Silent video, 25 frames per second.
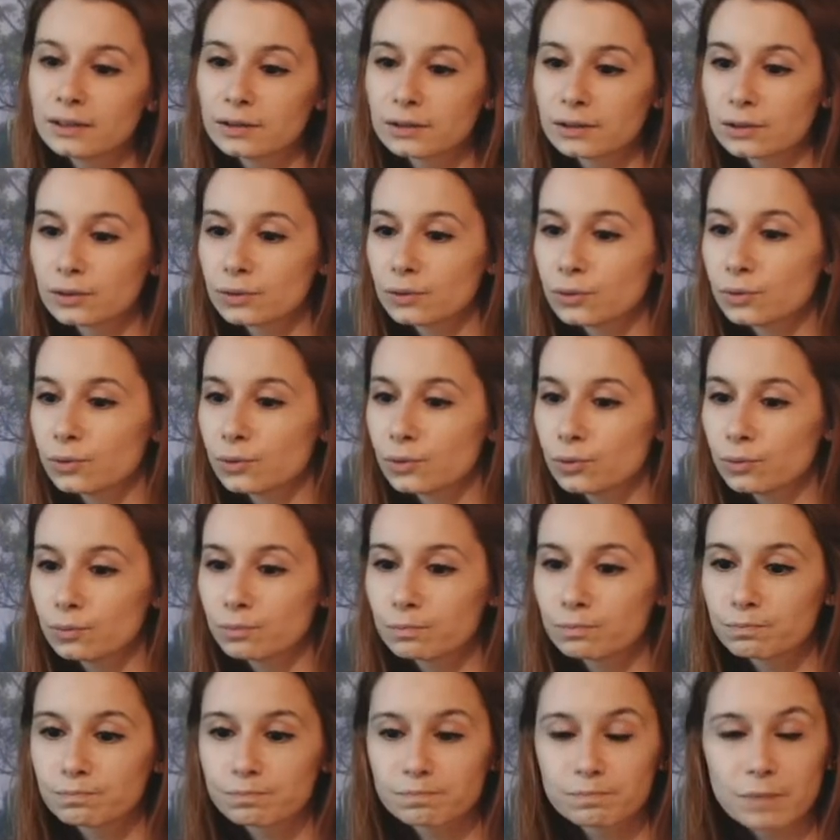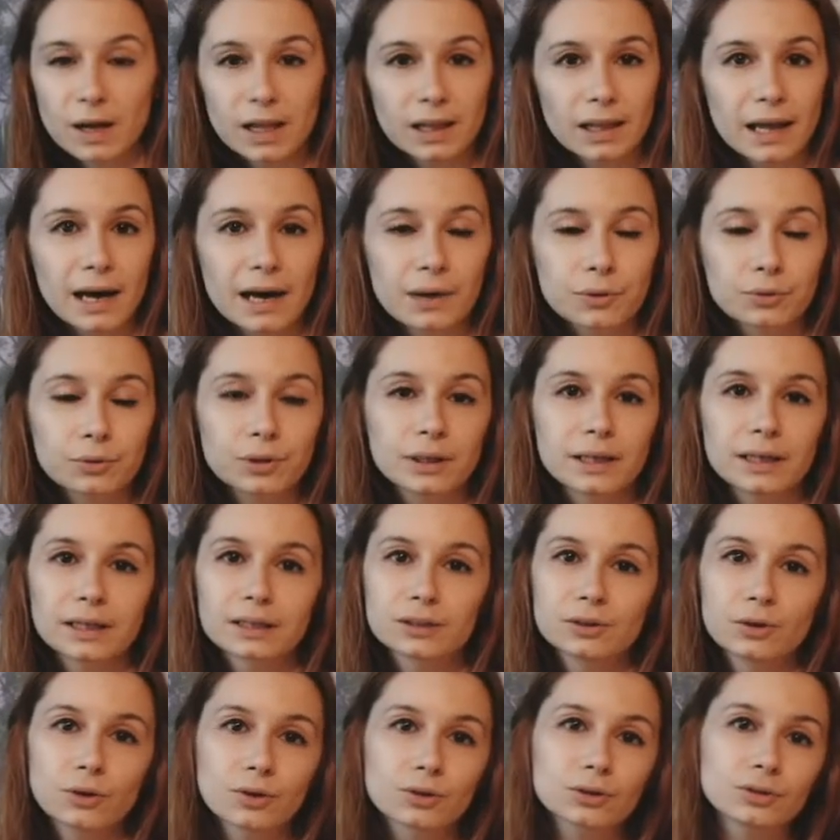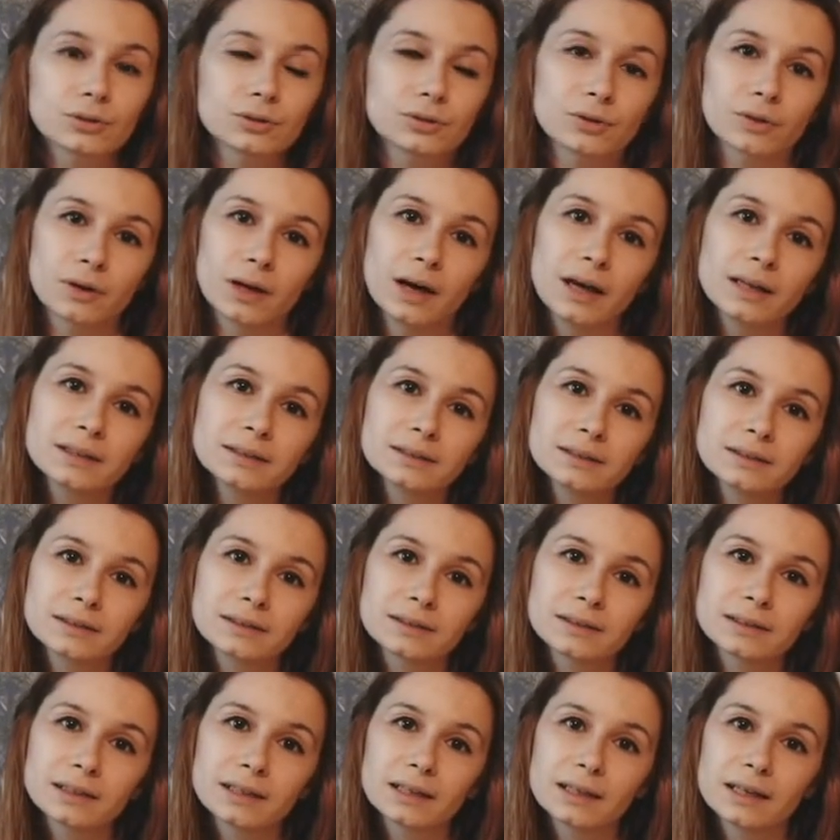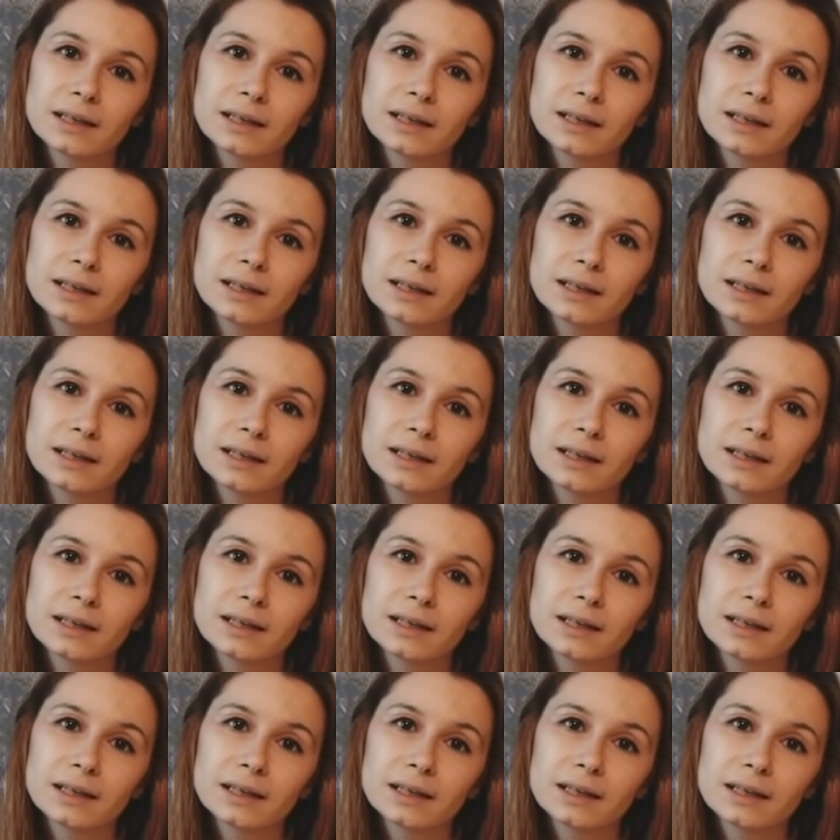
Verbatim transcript: to allow their dogs to hunt,